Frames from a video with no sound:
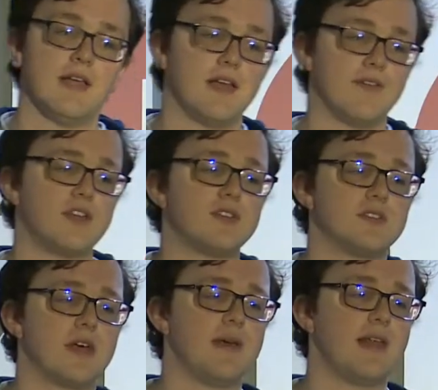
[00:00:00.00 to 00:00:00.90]
Innovation
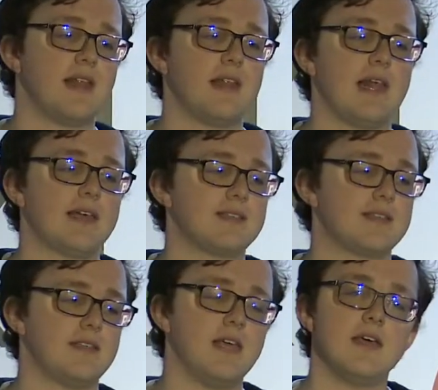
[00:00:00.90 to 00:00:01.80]
Summit
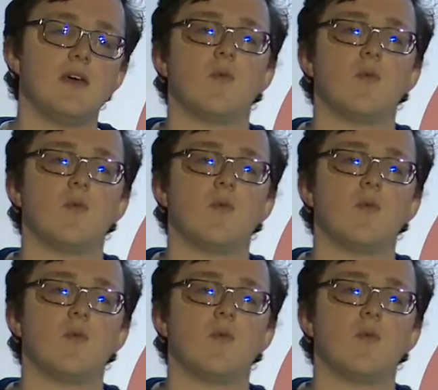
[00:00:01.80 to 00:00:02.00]
last year,